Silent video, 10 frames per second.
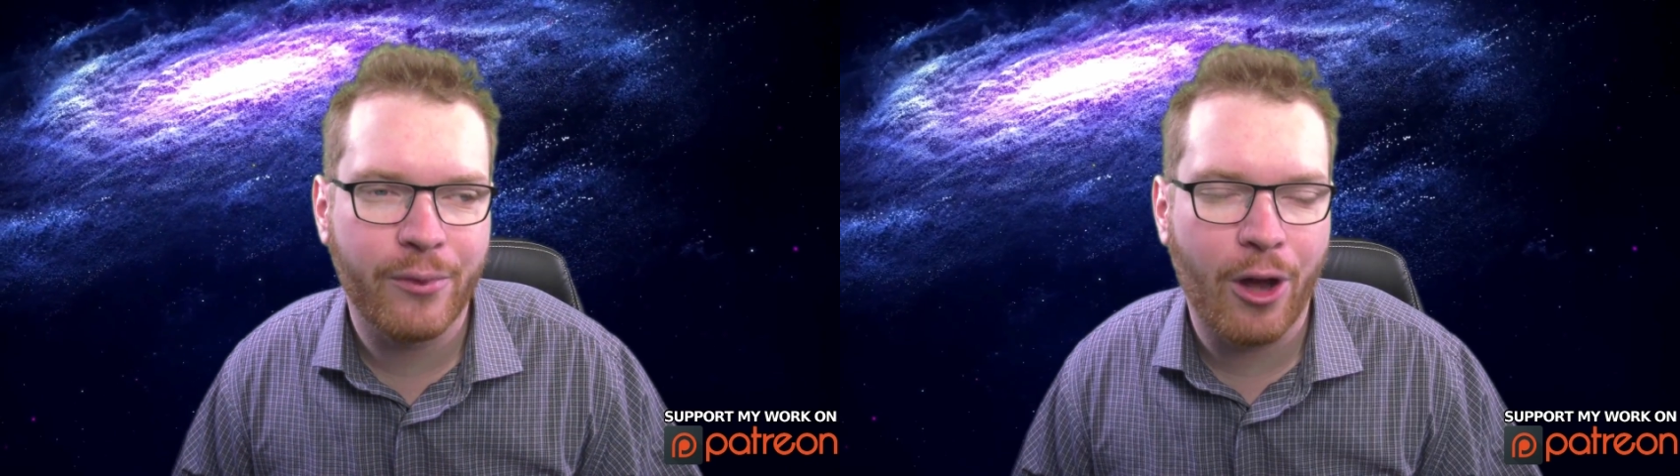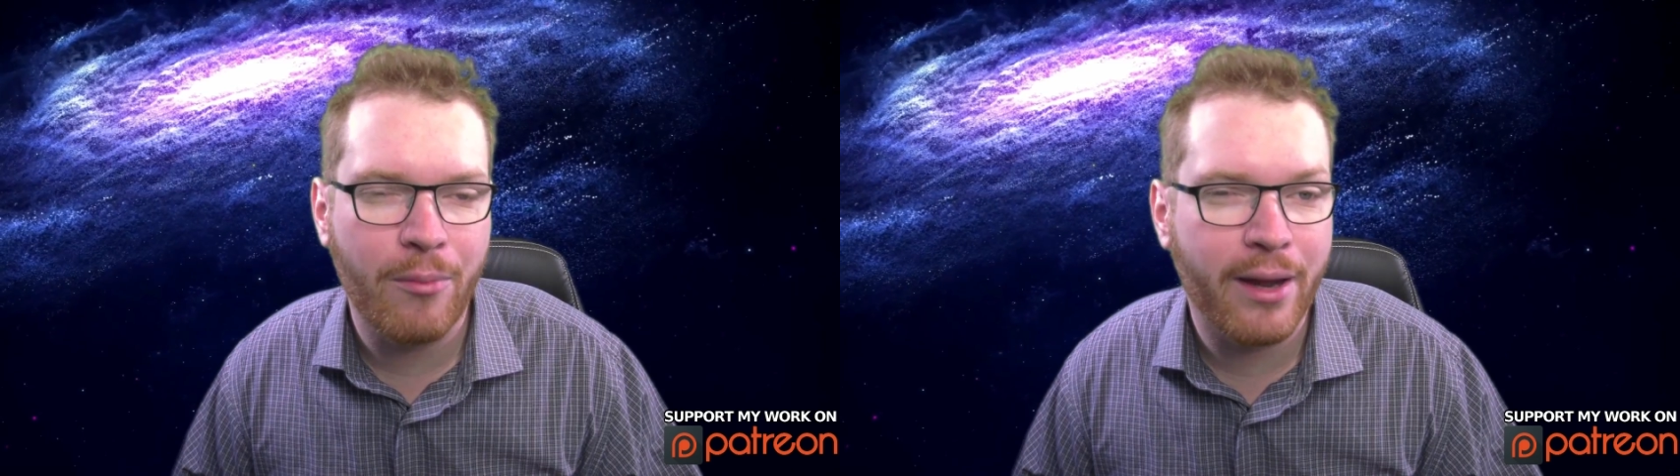
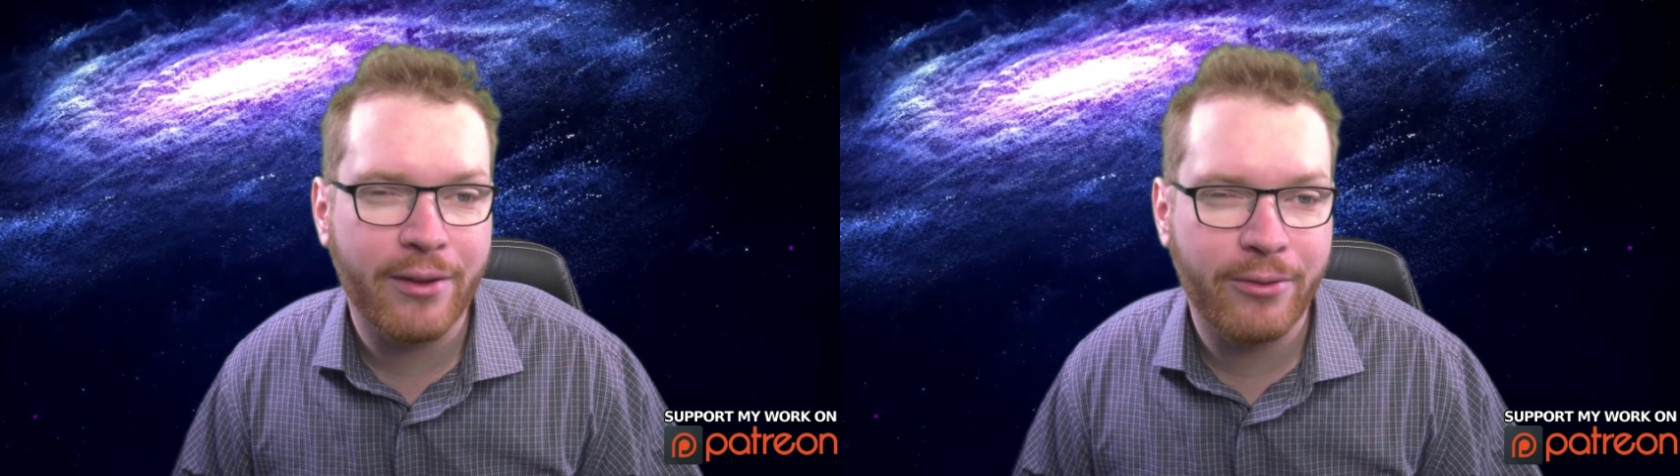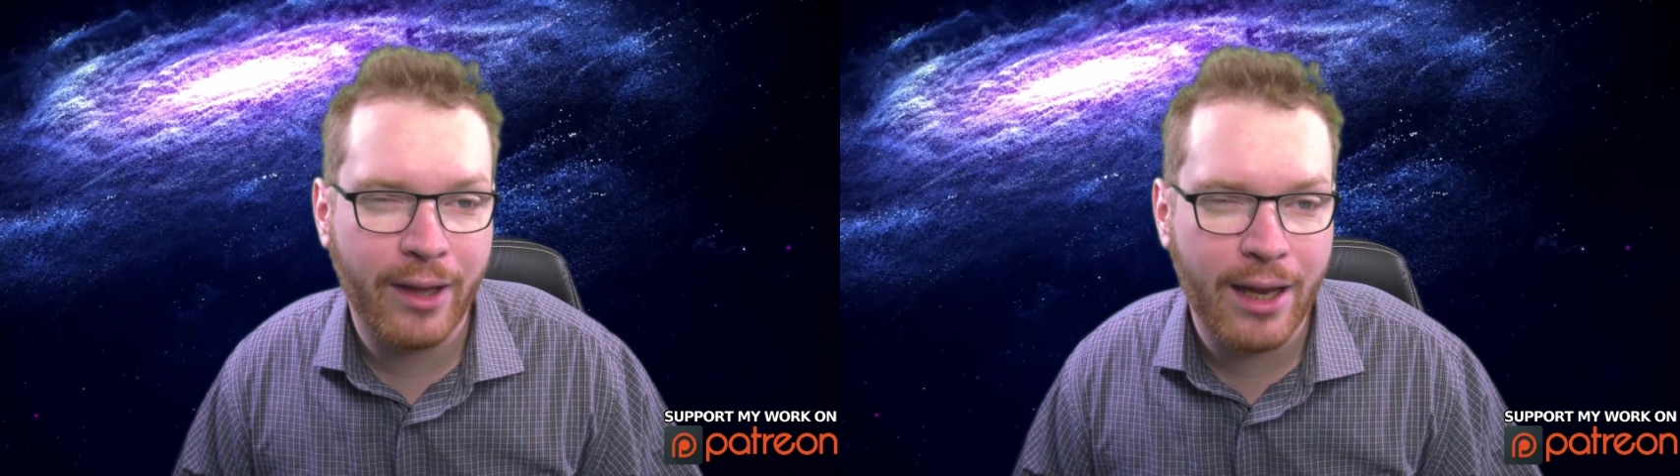unmanned
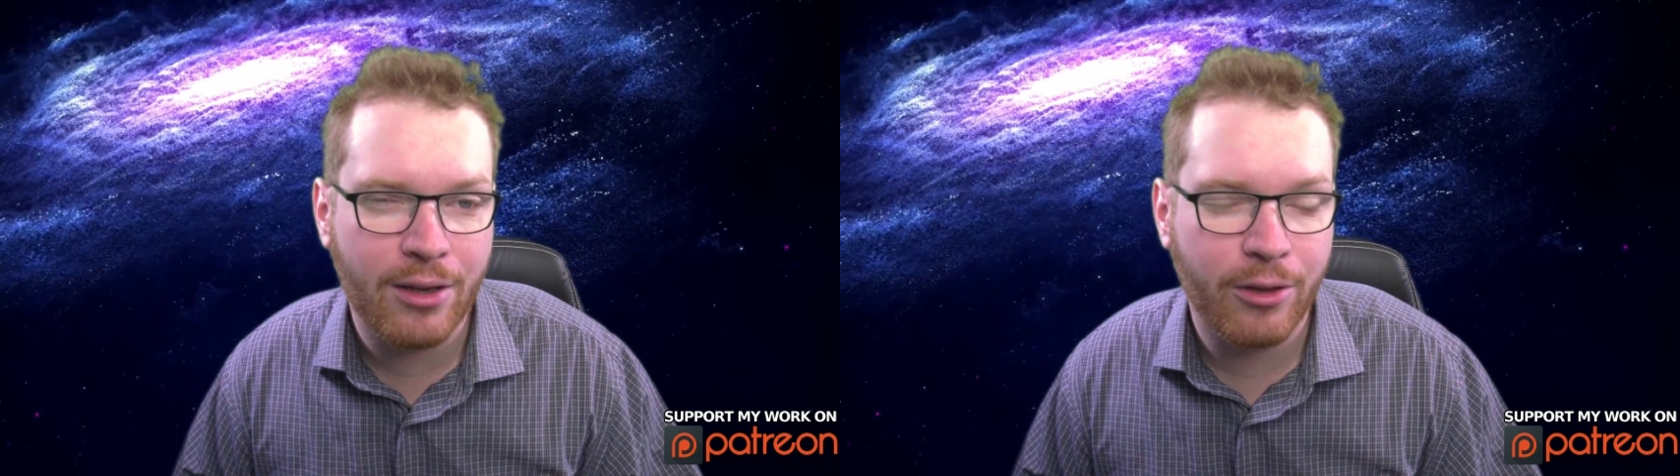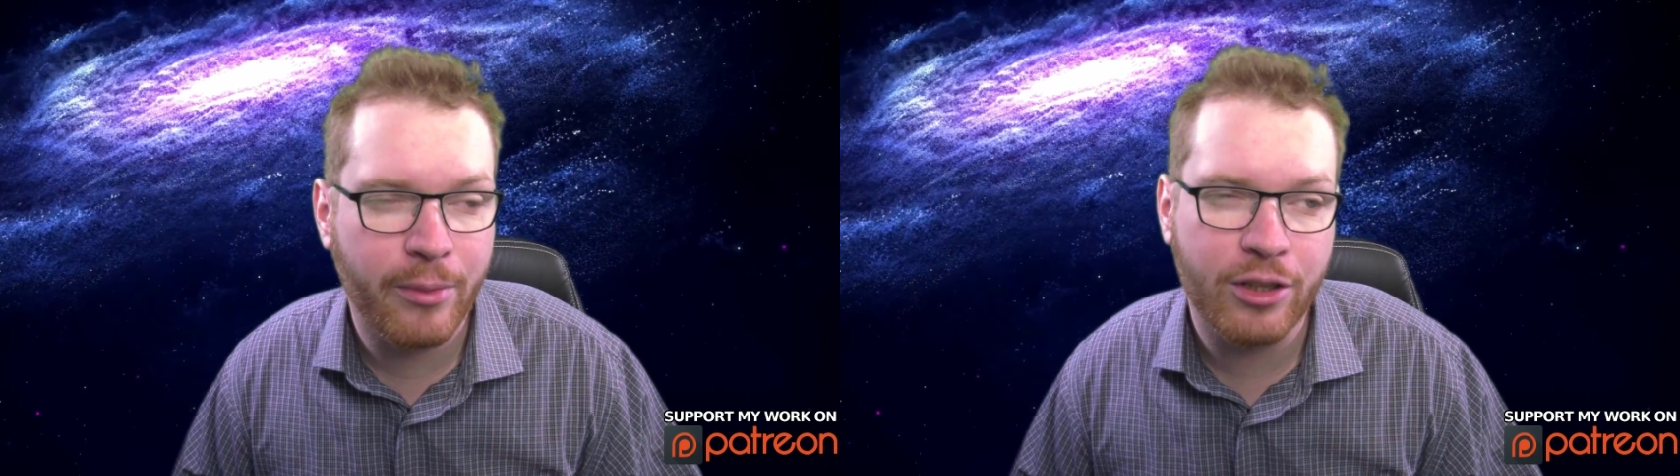flight,
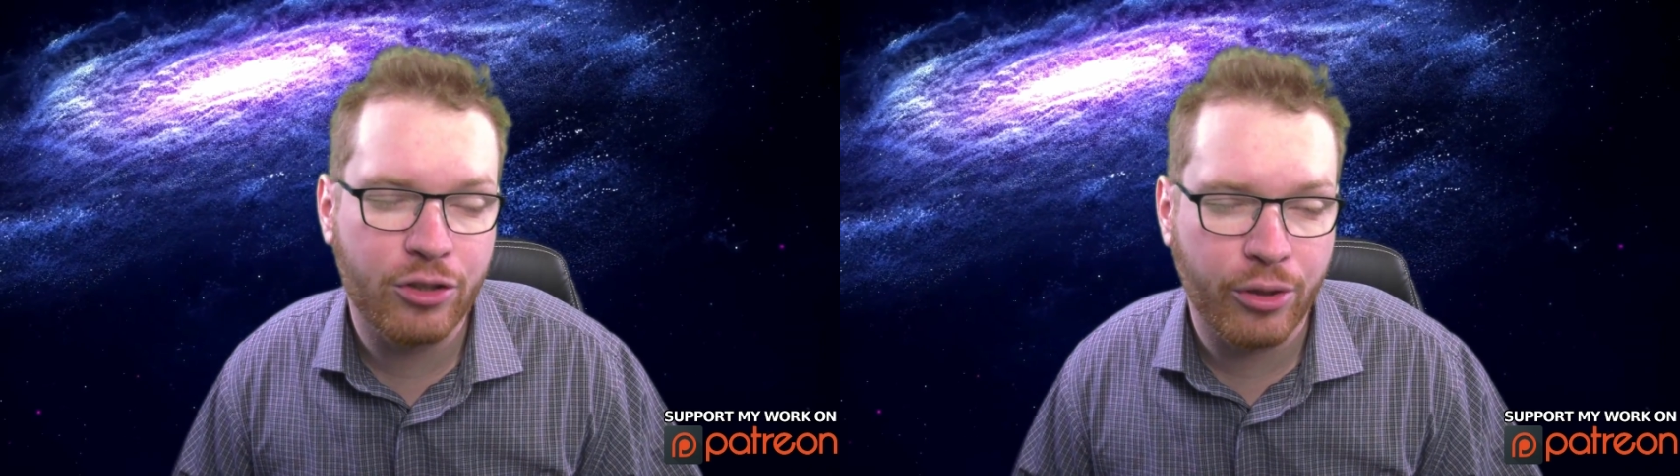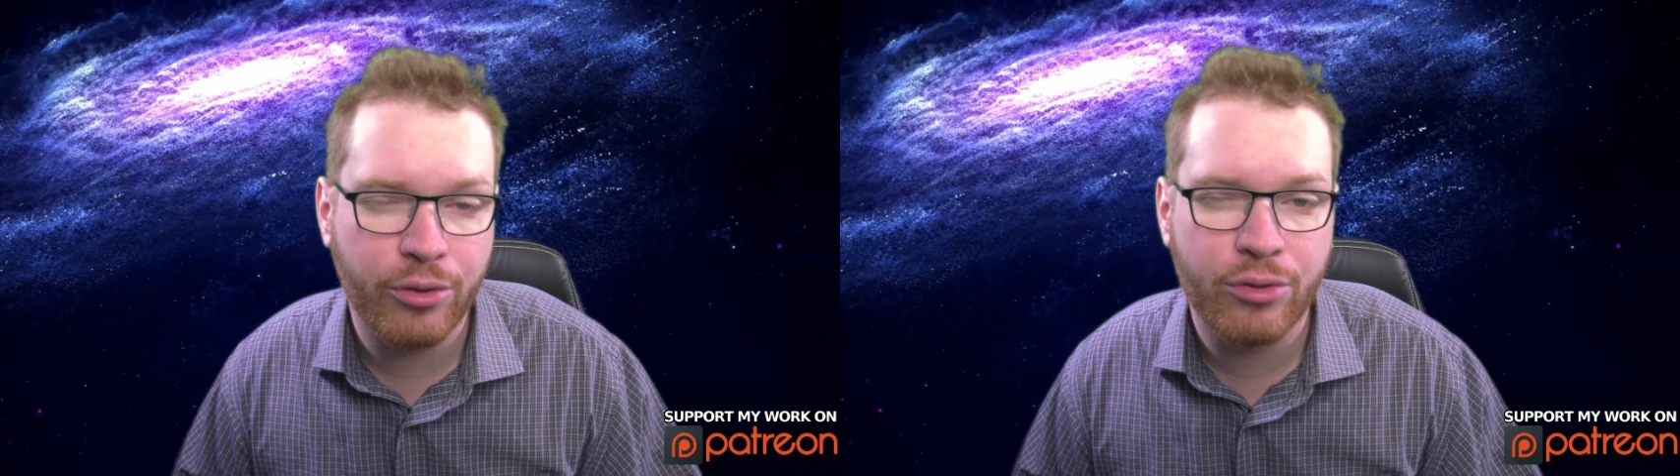unmanned
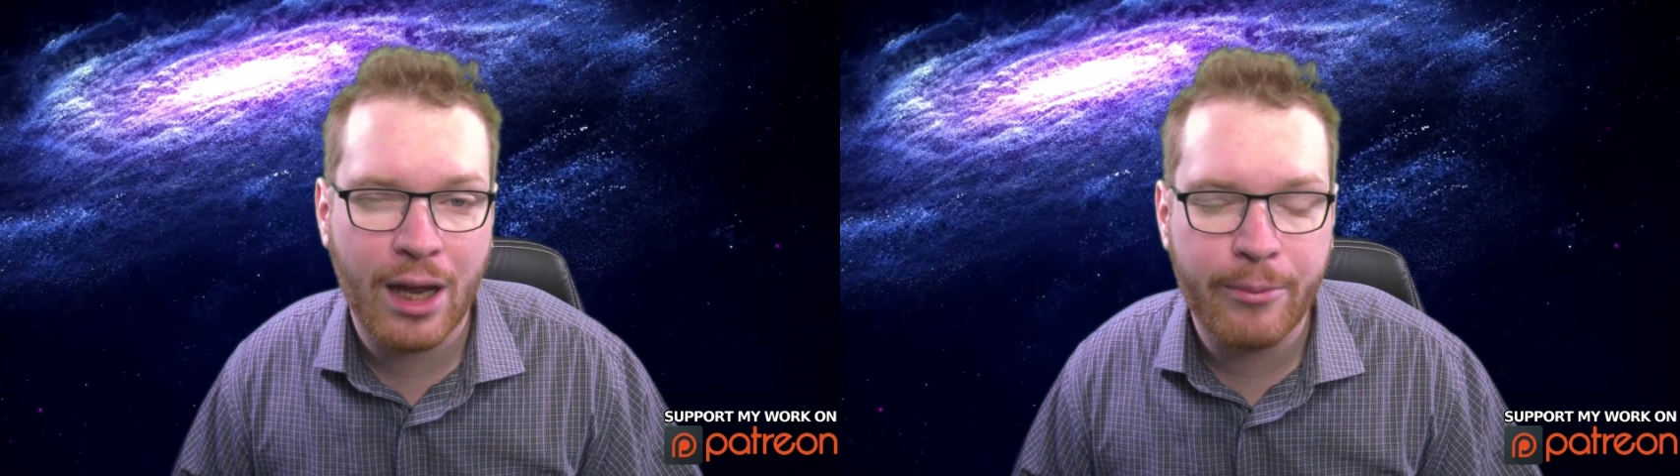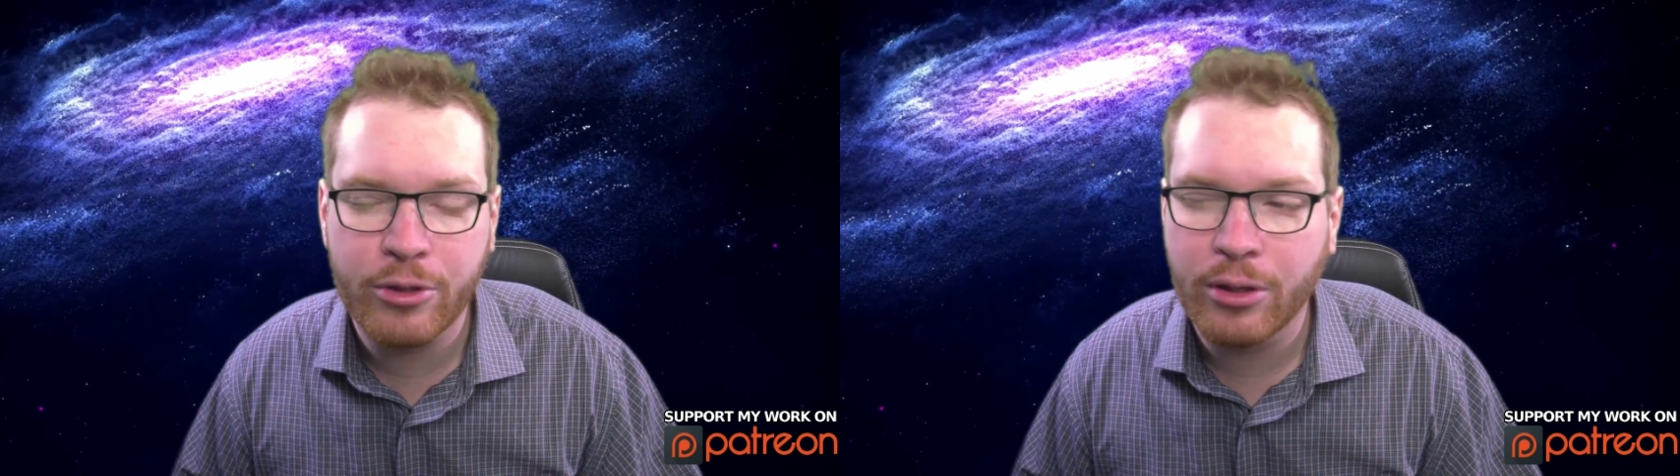Soyuz
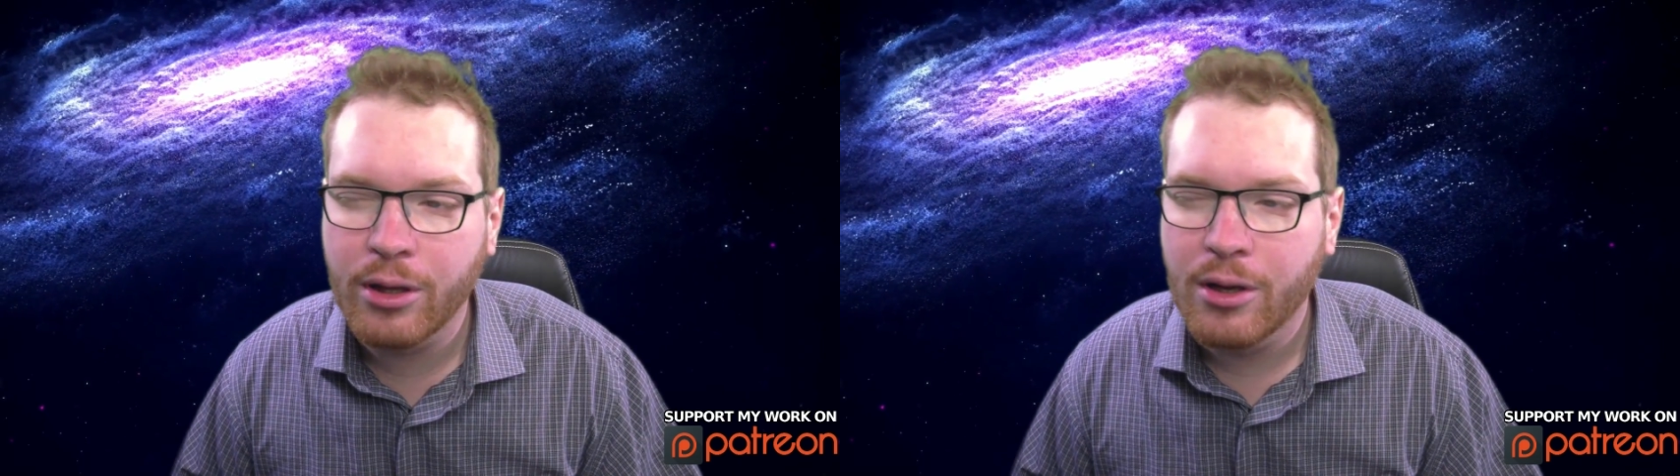capsule,